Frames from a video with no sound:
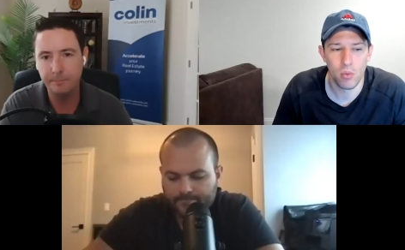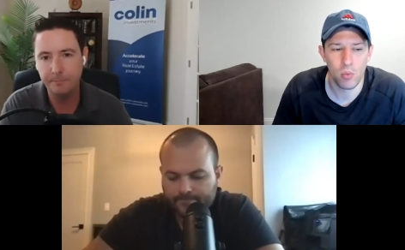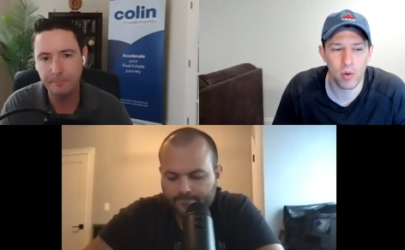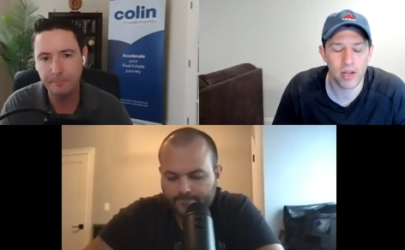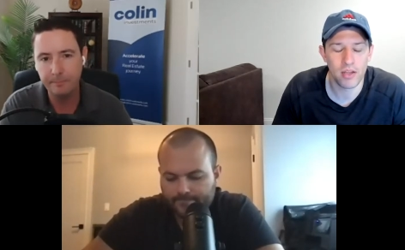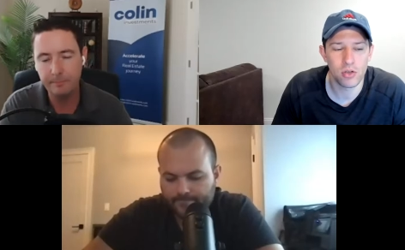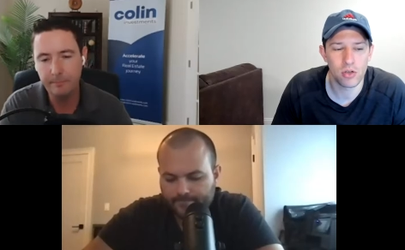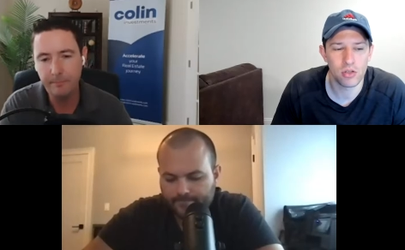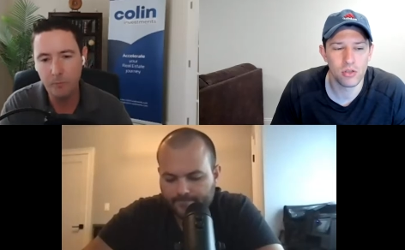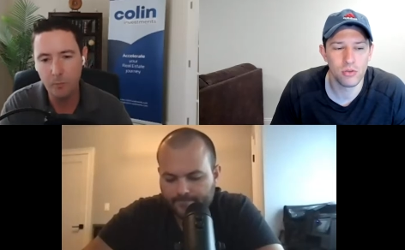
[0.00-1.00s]
Speaker 1: when I
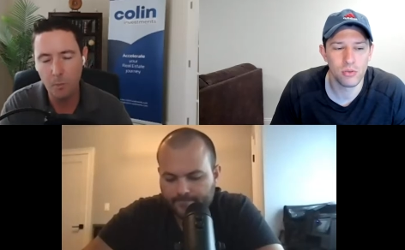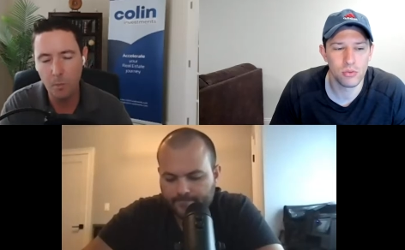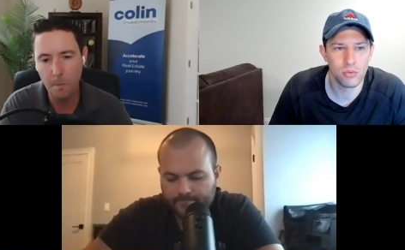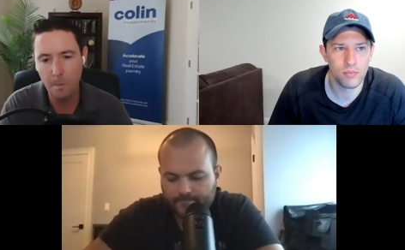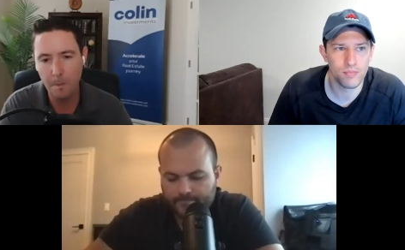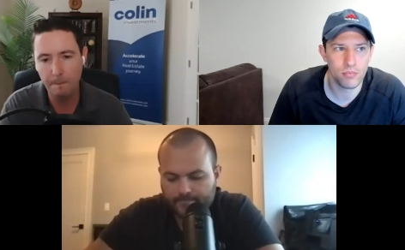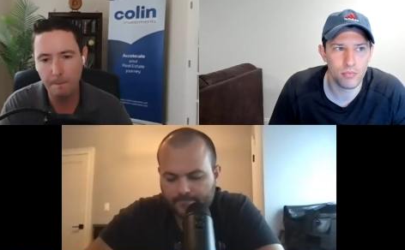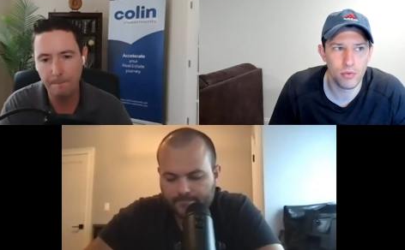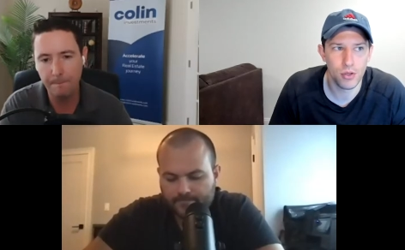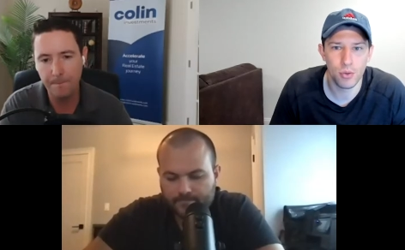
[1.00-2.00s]
talk to
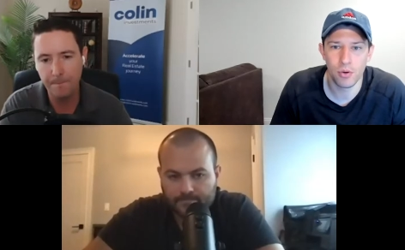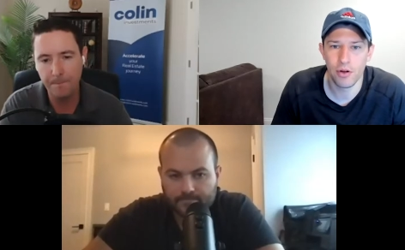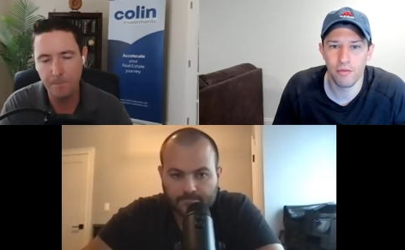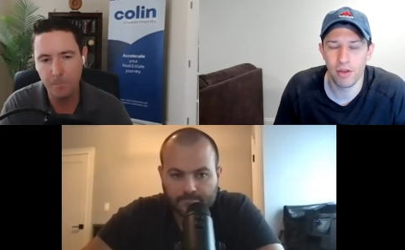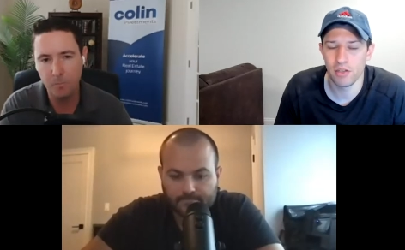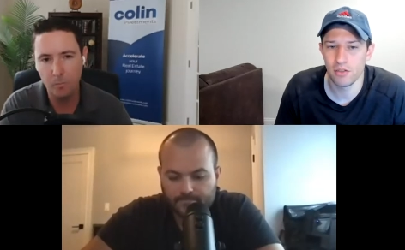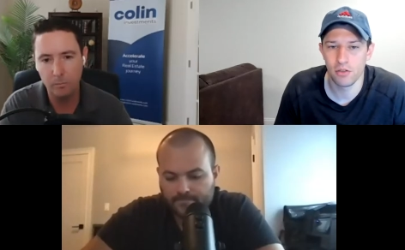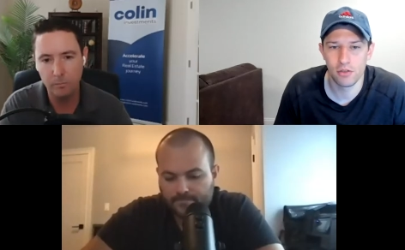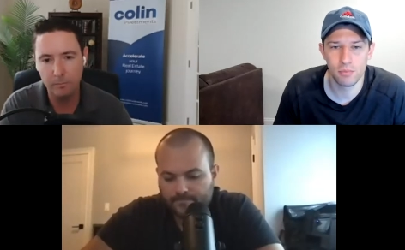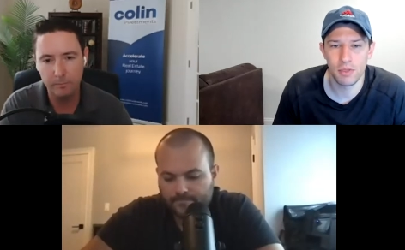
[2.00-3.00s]
newer
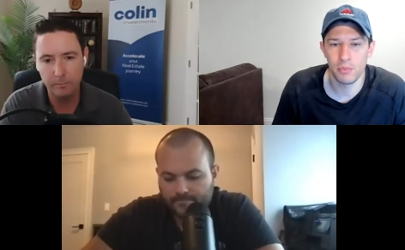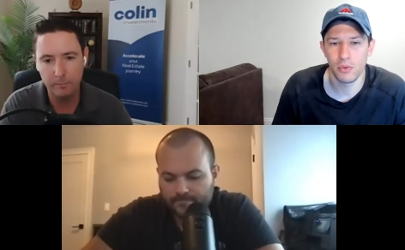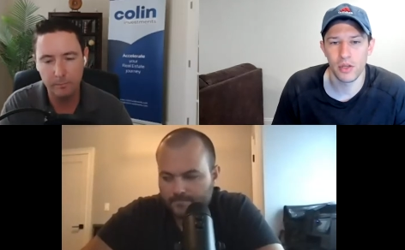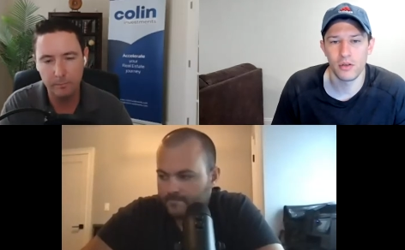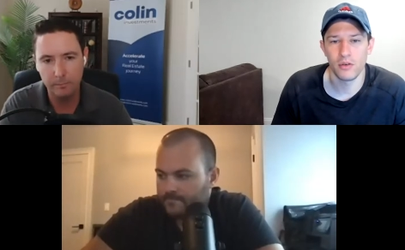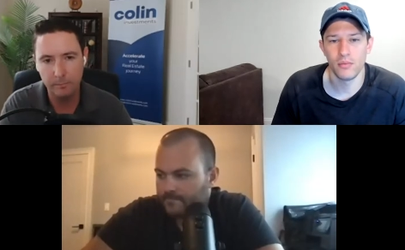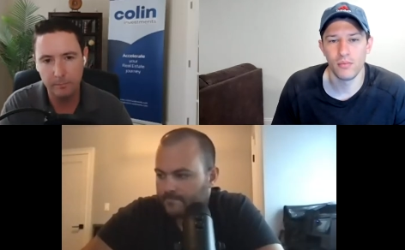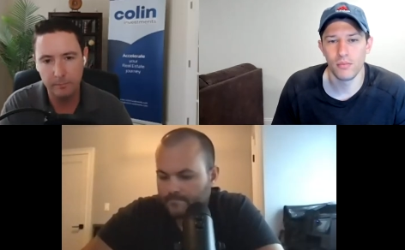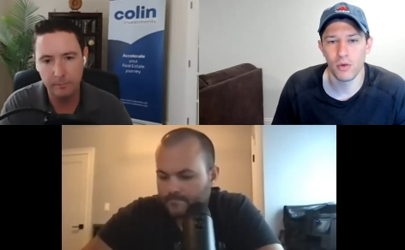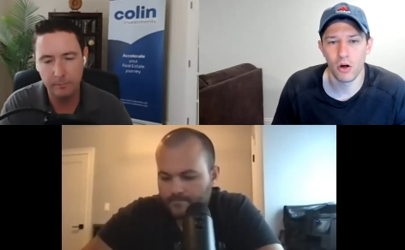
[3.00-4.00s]
investors or people that
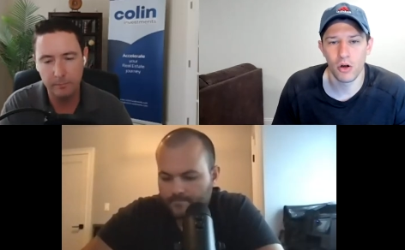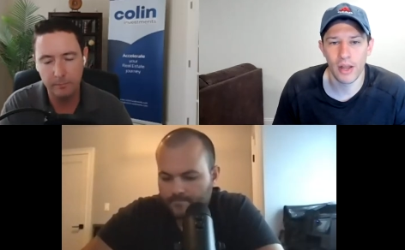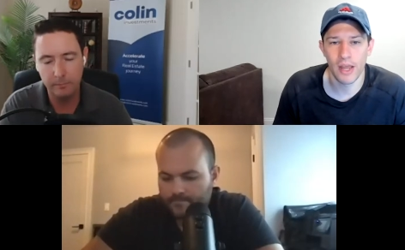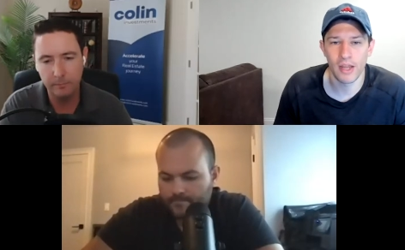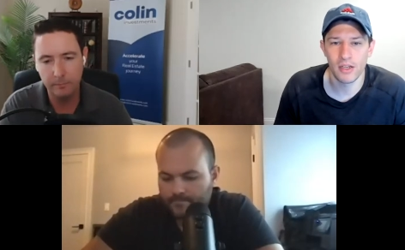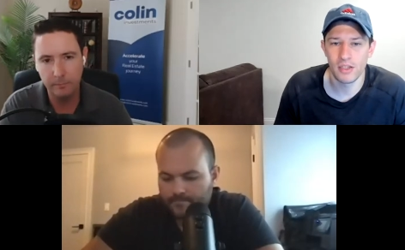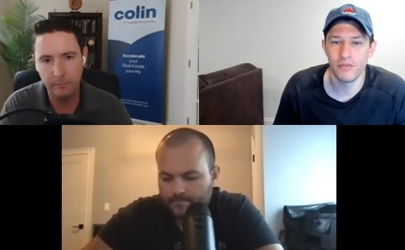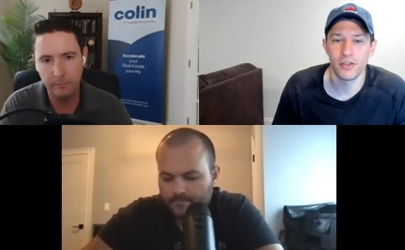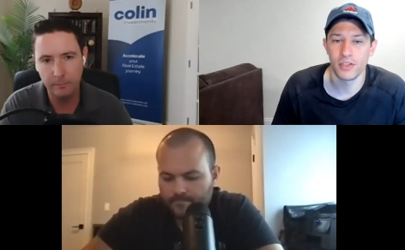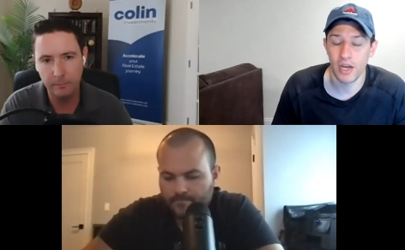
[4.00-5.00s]
aren't as
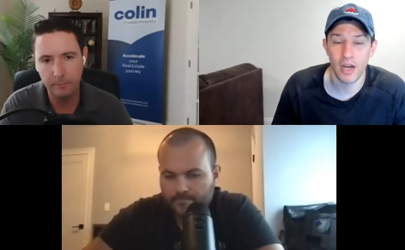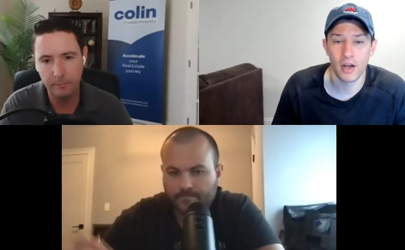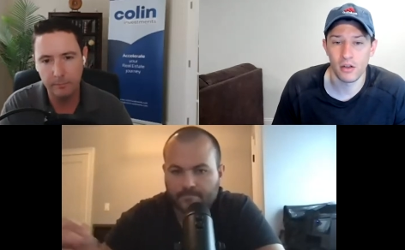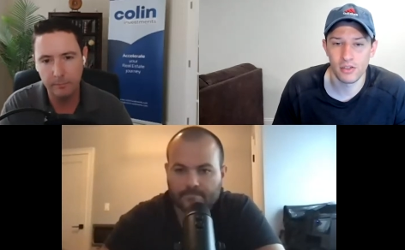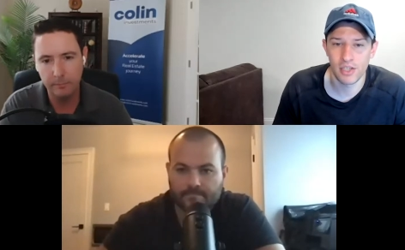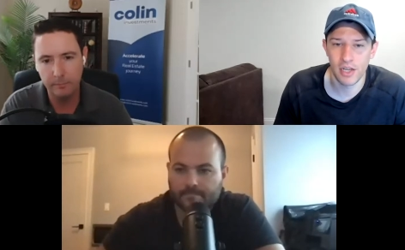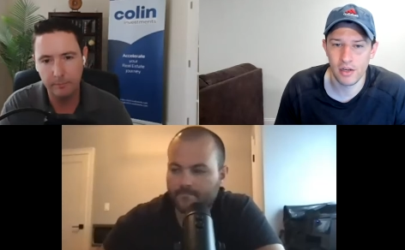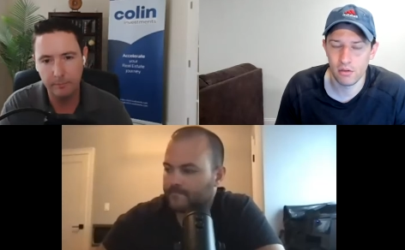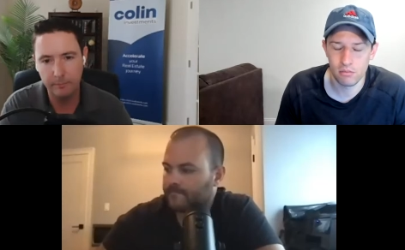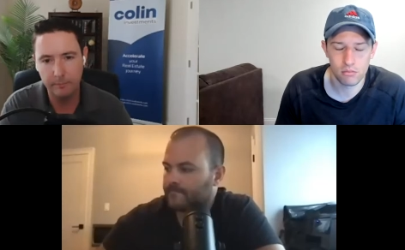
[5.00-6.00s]
sophisticated, I'll say,
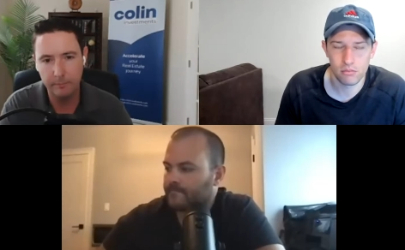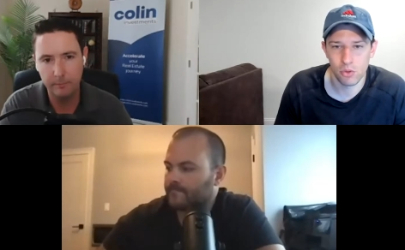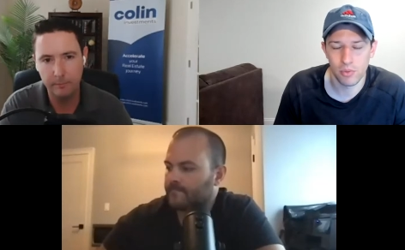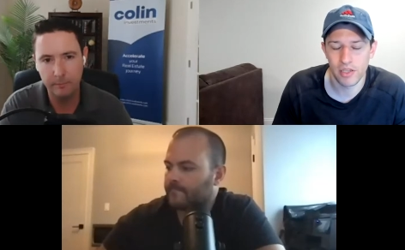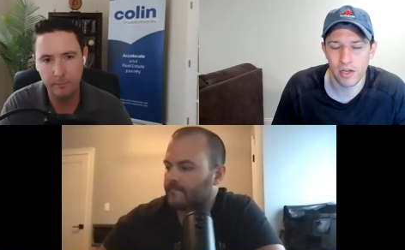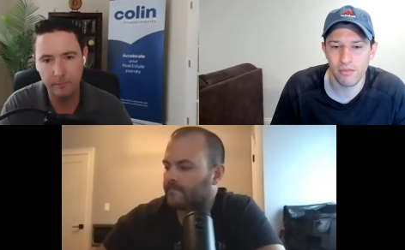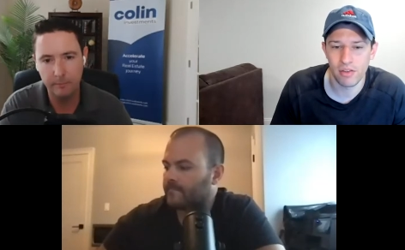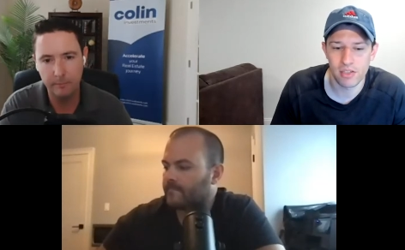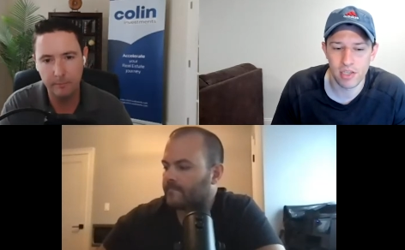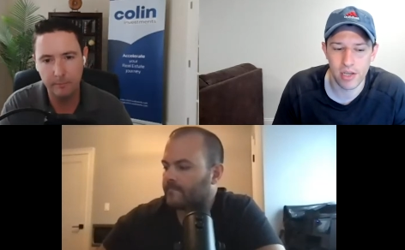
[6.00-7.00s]
and nobody take
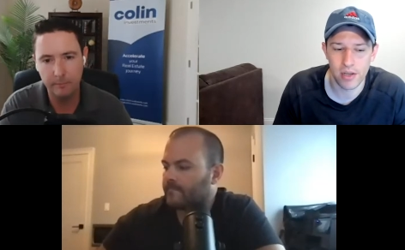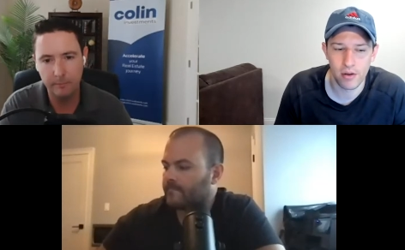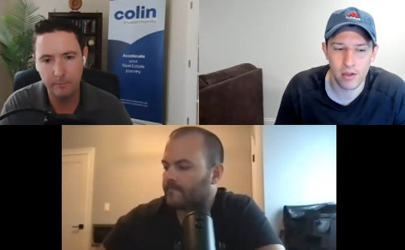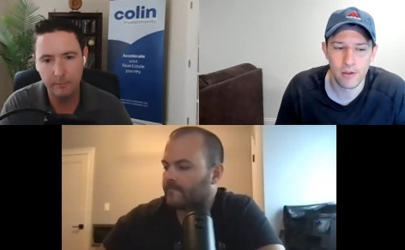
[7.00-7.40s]
offense to that,